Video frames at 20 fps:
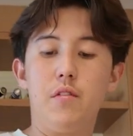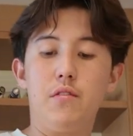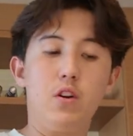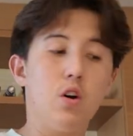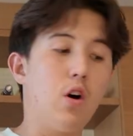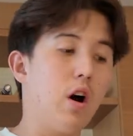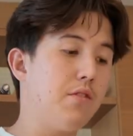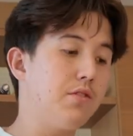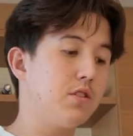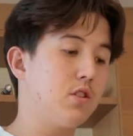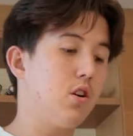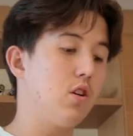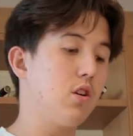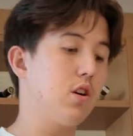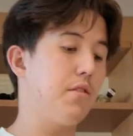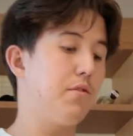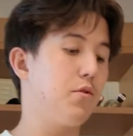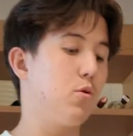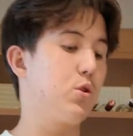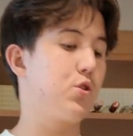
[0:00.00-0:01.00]
If you don't have a
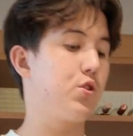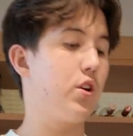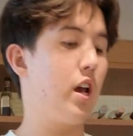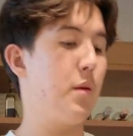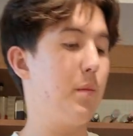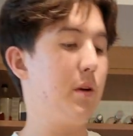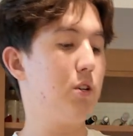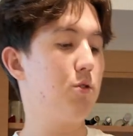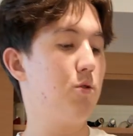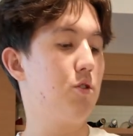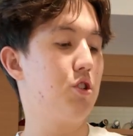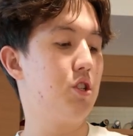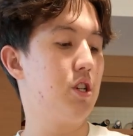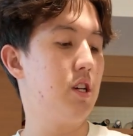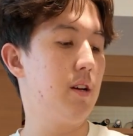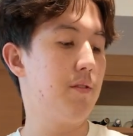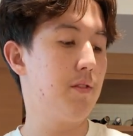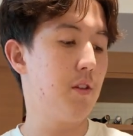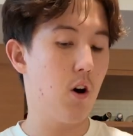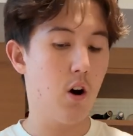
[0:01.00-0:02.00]
target for what you're aiming to
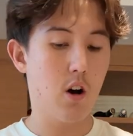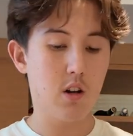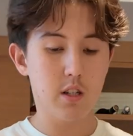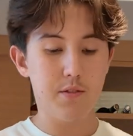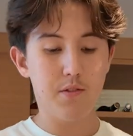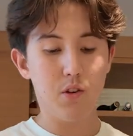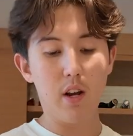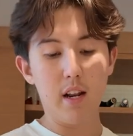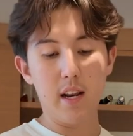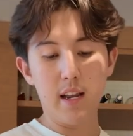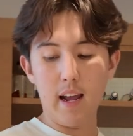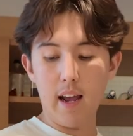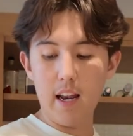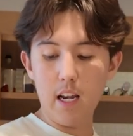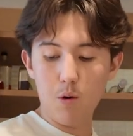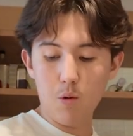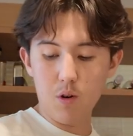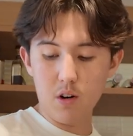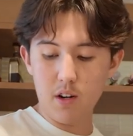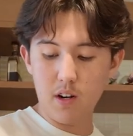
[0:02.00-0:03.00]
achieve, the odds of you getting
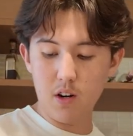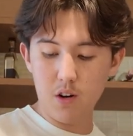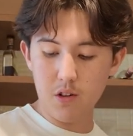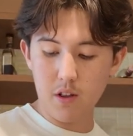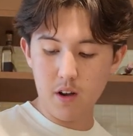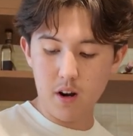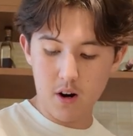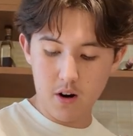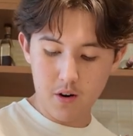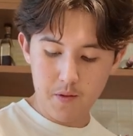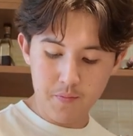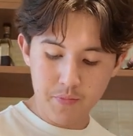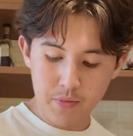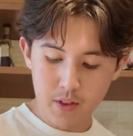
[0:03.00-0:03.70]
anywhere near there